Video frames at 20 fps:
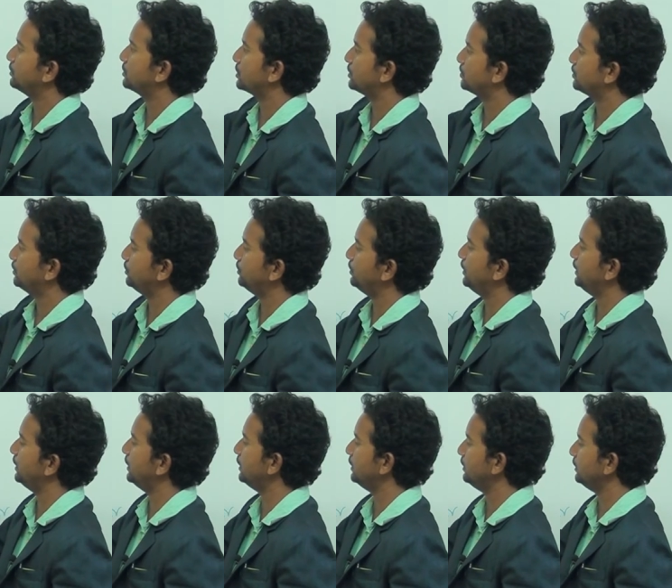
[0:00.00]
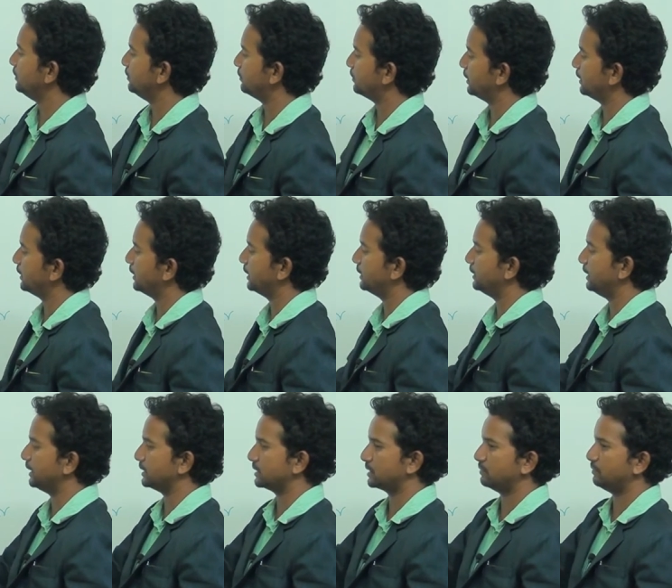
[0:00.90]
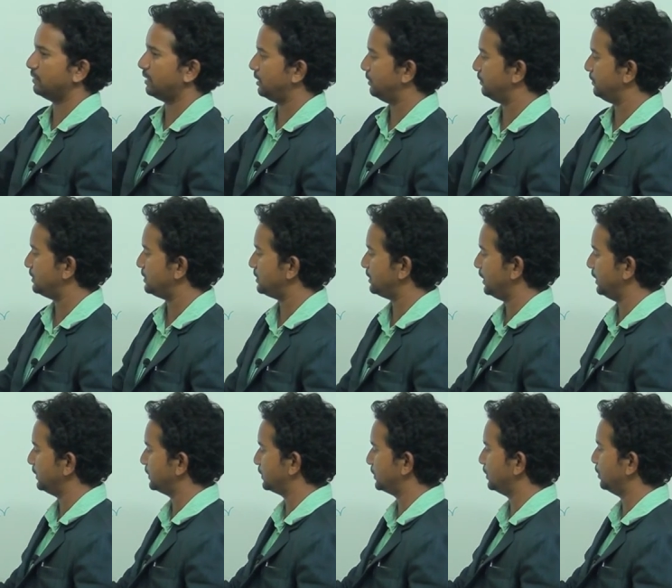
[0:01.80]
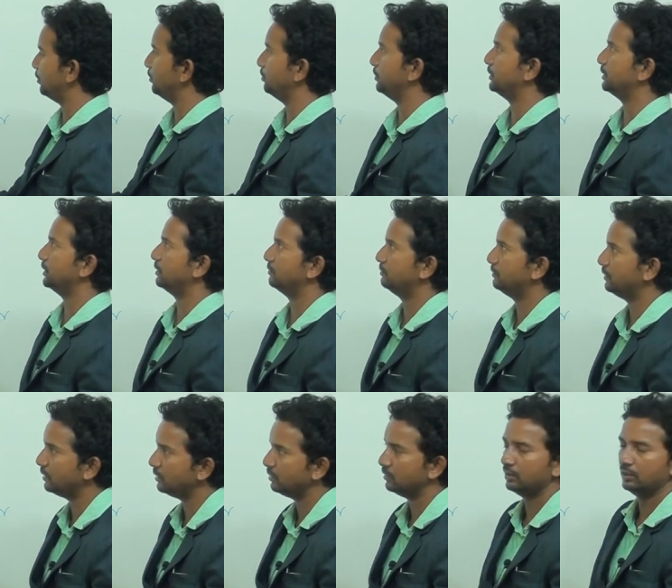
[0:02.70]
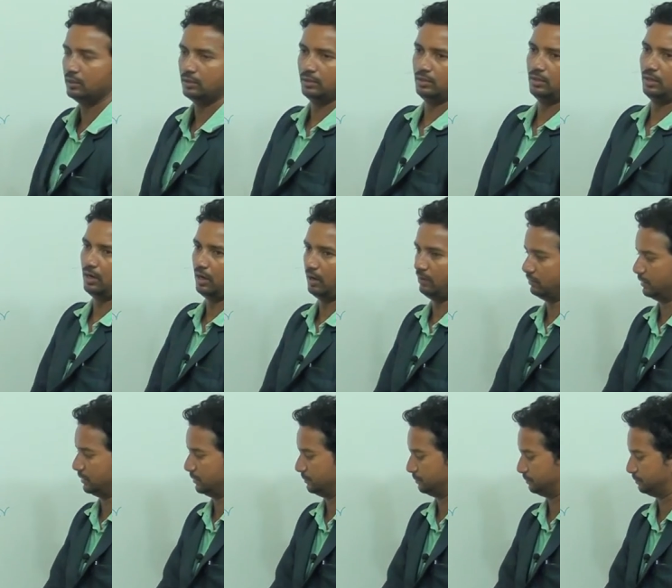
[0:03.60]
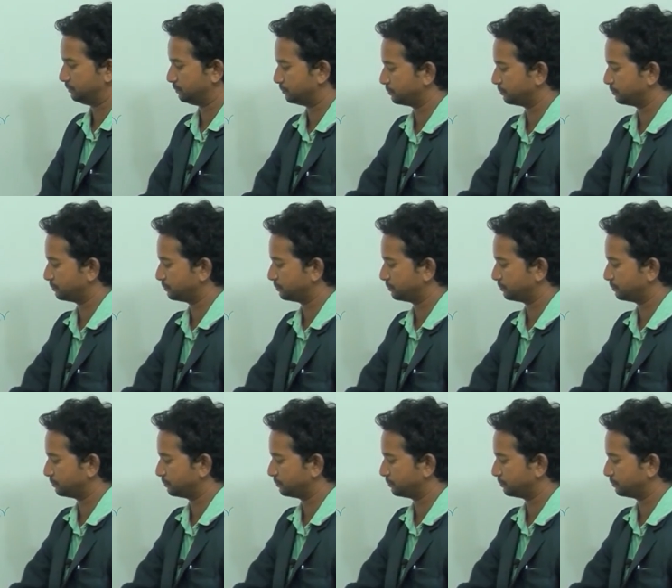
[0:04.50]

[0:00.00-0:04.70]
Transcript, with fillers: substitute here, you can get the x value is eight kilometers per hour.